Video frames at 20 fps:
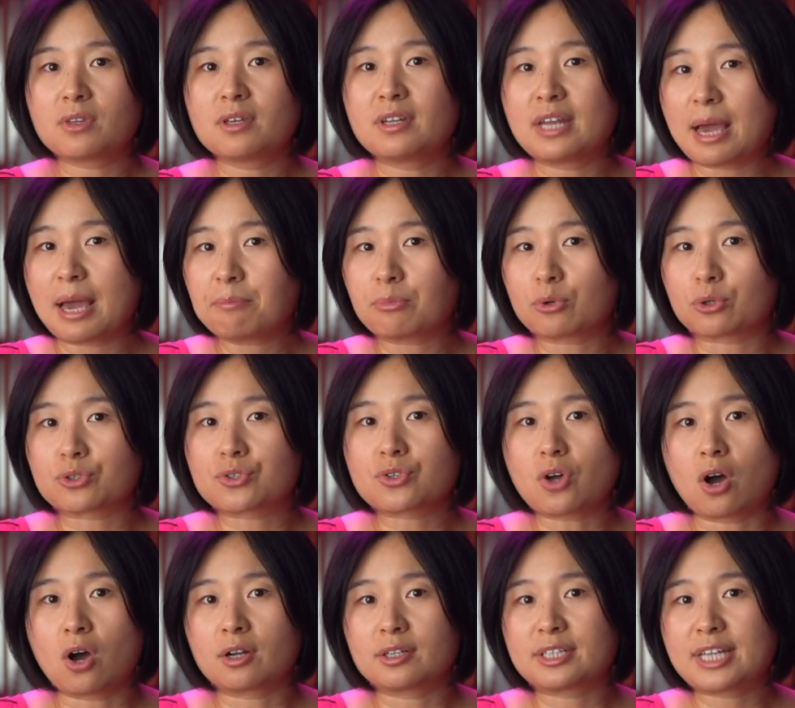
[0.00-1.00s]
the numbers
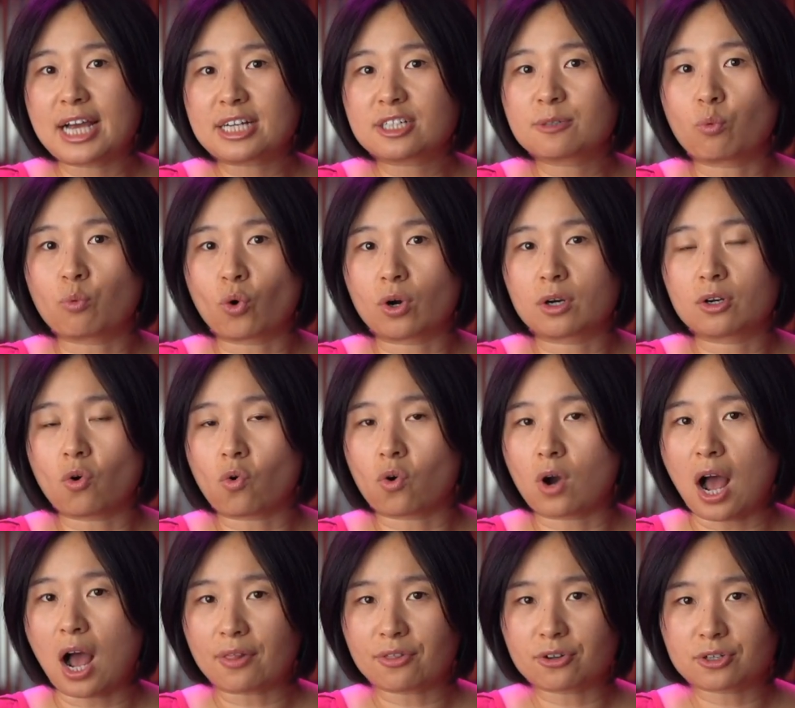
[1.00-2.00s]
on a dashboard or
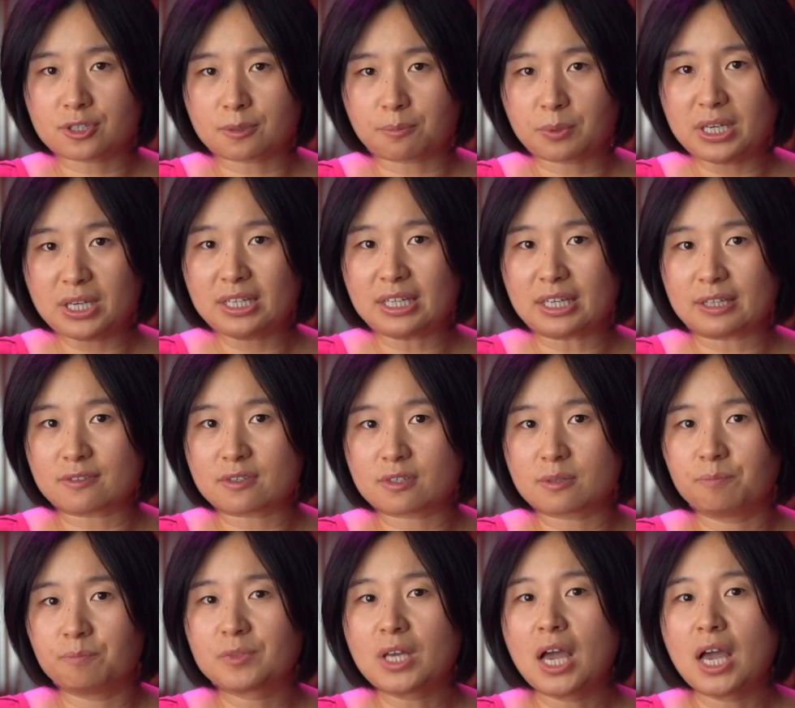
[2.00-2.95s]
others' opinions.